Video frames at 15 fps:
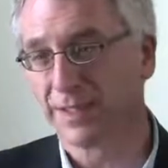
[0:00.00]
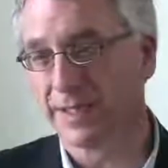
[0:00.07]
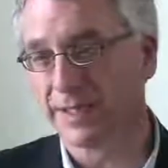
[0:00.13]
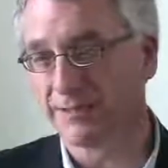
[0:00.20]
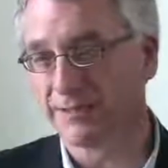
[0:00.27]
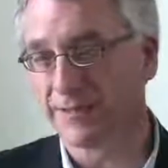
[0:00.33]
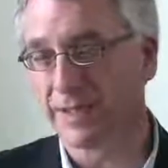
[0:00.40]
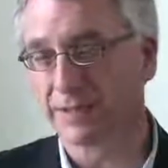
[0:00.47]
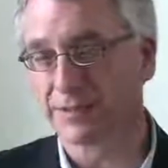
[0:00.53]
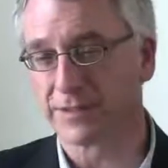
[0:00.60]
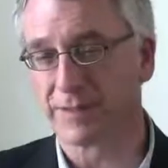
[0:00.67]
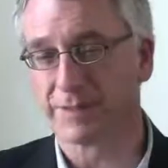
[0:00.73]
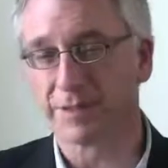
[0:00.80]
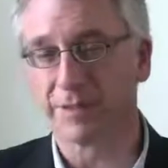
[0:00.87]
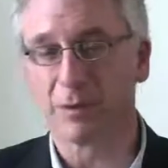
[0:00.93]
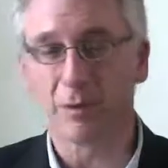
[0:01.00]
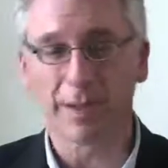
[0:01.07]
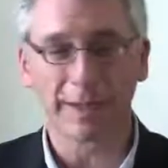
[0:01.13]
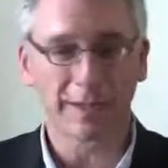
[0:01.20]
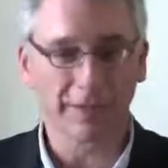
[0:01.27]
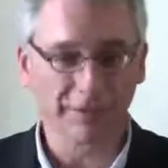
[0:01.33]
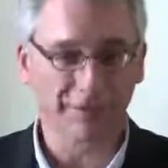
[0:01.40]
and found something
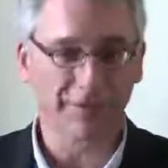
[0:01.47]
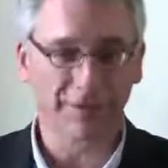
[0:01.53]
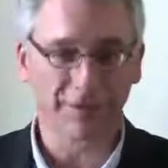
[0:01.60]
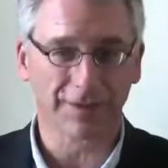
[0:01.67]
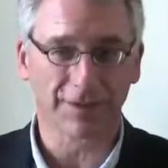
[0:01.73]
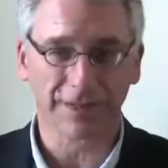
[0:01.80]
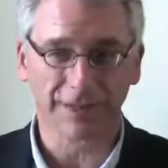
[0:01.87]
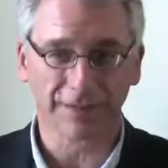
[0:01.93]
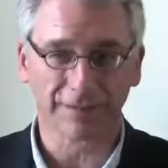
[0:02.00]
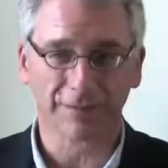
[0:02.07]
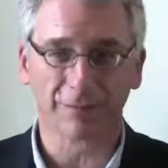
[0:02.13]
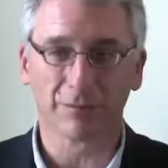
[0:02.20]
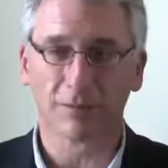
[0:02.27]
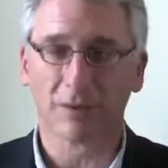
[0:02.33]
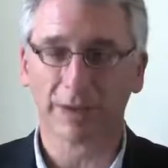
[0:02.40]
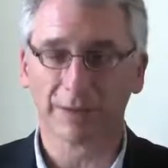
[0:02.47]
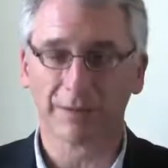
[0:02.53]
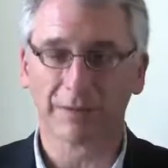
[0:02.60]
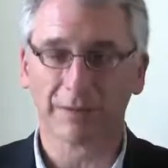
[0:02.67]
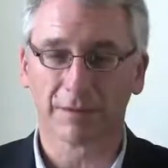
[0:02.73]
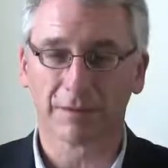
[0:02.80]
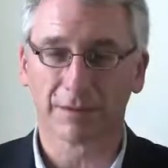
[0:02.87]
quite different than what
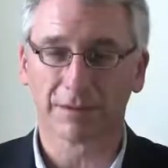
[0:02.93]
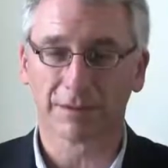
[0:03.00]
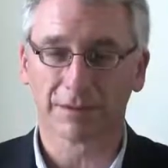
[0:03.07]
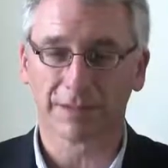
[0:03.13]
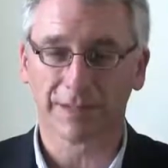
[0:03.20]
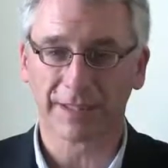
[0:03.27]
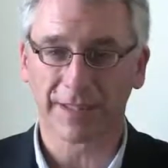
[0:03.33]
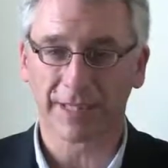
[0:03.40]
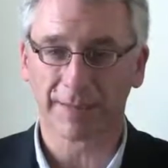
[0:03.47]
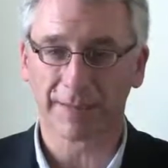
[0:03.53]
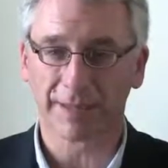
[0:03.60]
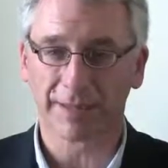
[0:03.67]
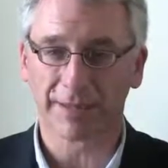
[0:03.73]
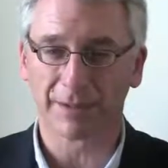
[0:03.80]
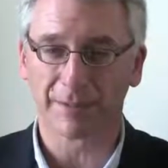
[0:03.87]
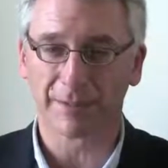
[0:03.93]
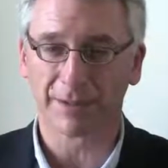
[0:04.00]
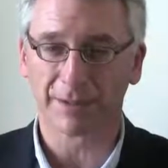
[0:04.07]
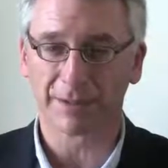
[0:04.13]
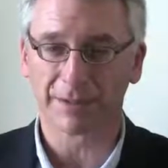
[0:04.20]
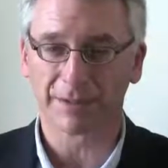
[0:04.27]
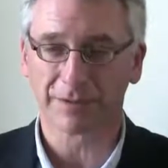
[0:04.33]
originally came out in the
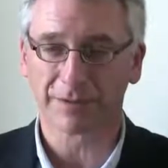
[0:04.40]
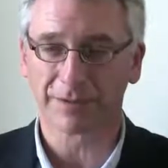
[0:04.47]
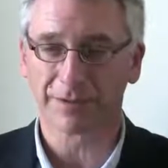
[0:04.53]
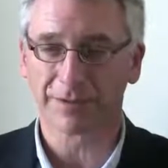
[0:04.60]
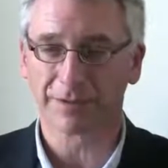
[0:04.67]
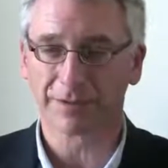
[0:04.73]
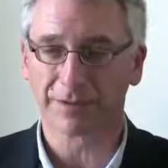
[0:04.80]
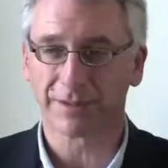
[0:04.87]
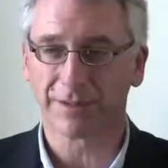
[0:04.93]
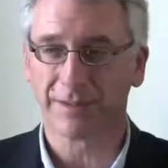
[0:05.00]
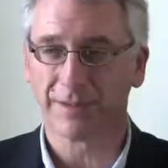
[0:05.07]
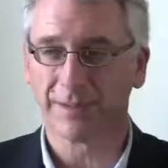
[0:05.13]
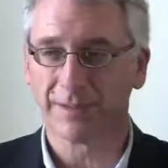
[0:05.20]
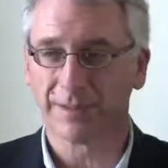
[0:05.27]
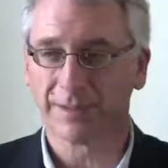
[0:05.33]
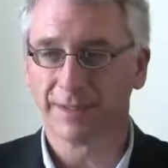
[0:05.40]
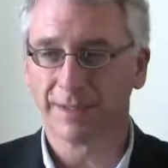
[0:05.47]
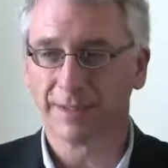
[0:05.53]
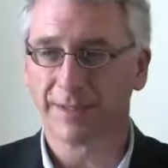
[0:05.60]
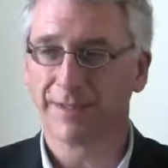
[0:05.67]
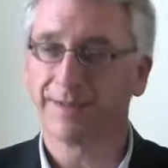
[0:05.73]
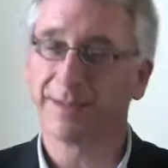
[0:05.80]
published literature.
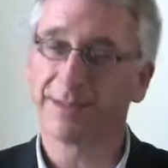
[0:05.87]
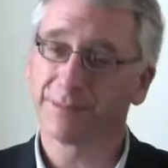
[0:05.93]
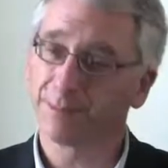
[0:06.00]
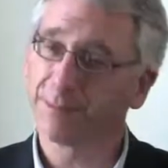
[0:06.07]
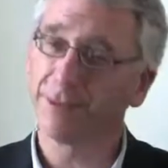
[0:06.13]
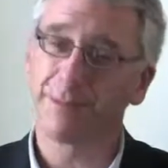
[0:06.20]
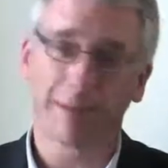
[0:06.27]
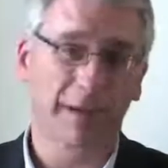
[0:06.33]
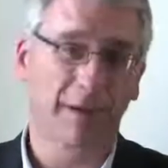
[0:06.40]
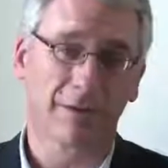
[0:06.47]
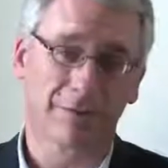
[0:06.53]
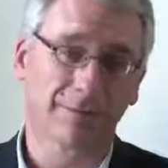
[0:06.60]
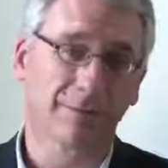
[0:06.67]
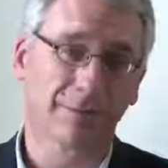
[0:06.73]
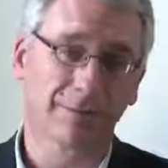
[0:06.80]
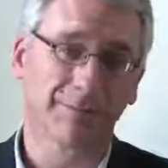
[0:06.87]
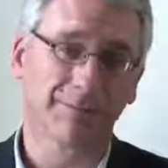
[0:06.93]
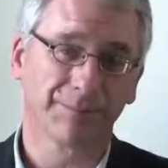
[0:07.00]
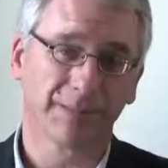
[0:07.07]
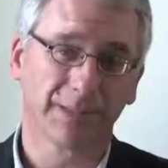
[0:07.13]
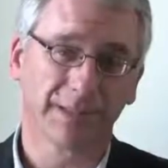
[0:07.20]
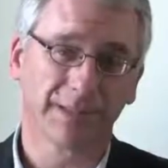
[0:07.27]
That's pretty powerful,
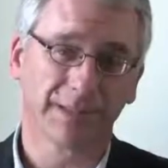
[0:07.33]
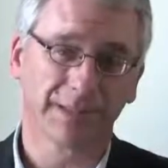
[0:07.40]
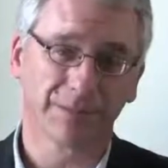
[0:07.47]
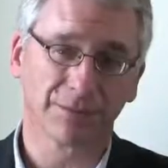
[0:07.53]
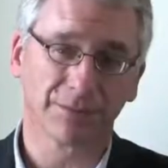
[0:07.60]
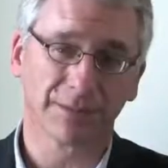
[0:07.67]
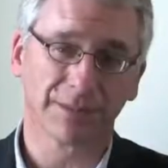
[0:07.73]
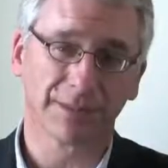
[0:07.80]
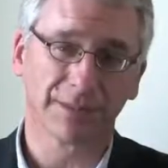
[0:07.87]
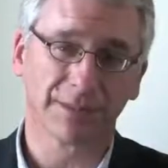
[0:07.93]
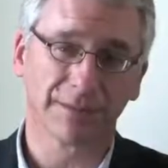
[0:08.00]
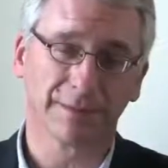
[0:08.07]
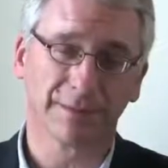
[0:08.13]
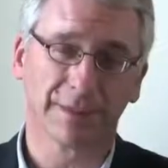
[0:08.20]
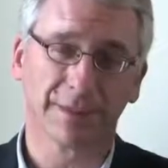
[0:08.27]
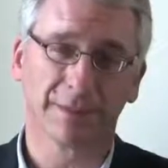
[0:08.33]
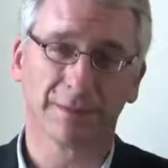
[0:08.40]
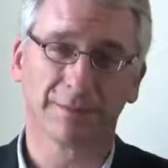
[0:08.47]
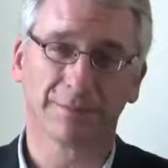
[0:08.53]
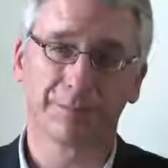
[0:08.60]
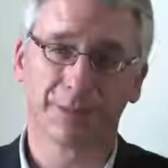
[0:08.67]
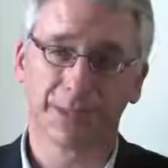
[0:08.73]
and that's really
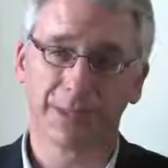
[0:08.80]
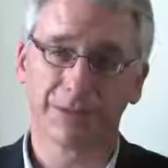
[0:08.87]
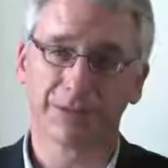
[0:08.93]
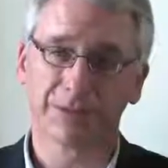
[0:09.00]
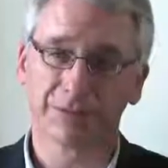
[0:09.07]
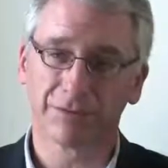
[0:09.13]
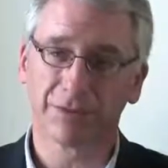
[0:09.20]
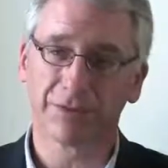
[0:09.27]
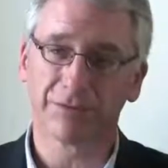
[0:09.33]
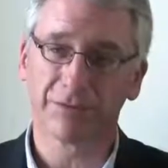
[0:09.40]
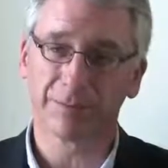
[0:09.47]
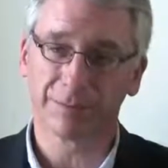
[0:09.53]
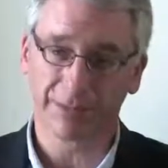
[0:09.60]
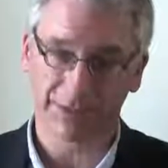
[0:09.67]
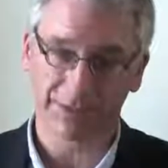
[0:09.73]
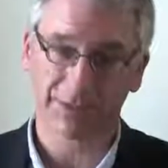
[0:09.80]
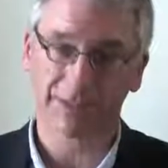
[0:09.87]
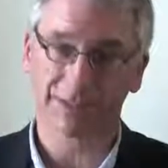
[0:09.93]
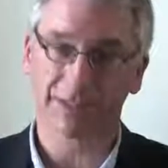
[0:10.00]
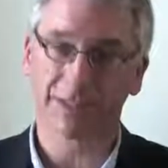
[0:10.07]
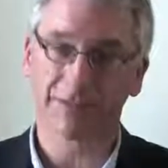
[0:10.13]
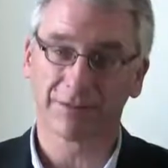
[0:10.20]
patient-driven,
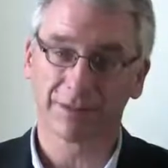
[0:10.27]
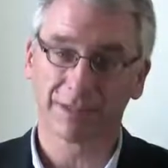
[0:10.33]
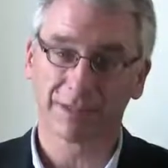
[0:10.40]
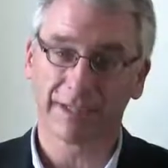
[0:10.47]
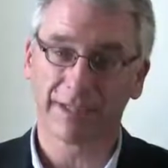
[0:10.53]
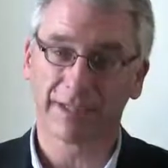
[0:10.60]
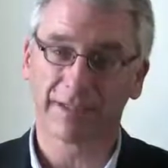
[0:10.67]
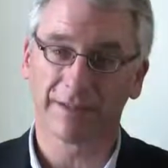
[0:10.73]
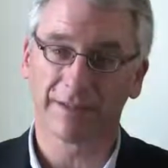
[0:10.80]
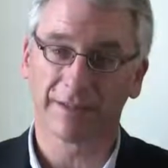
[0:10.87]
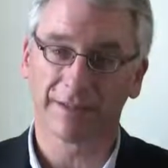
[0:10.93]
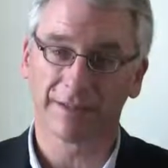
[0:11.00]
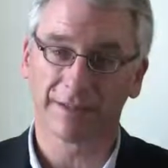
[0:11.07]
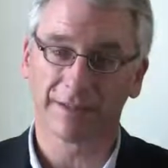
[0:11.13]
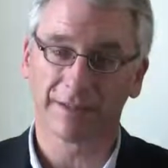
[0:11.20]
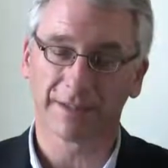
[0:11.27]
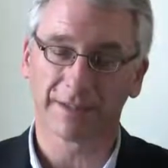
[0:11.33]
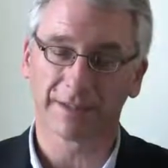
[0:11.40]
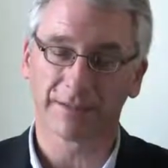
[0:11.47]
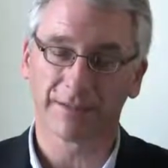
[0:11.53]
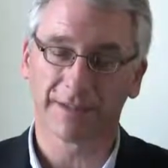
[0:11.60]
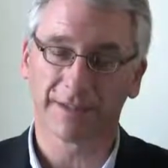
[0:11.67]
patient-centric care, I think, at
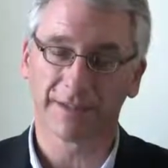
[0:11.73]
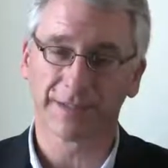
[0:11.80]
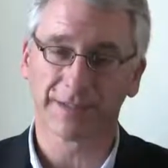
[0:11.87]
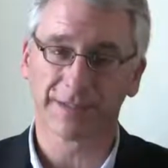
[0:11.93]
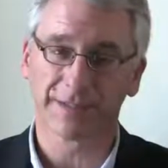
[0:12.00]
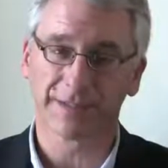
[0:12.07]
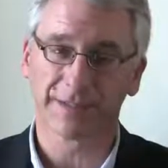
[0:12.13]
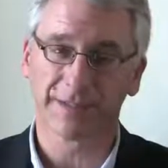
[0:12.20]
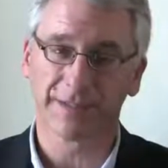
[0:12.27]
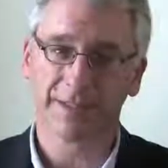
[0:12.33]
its finest.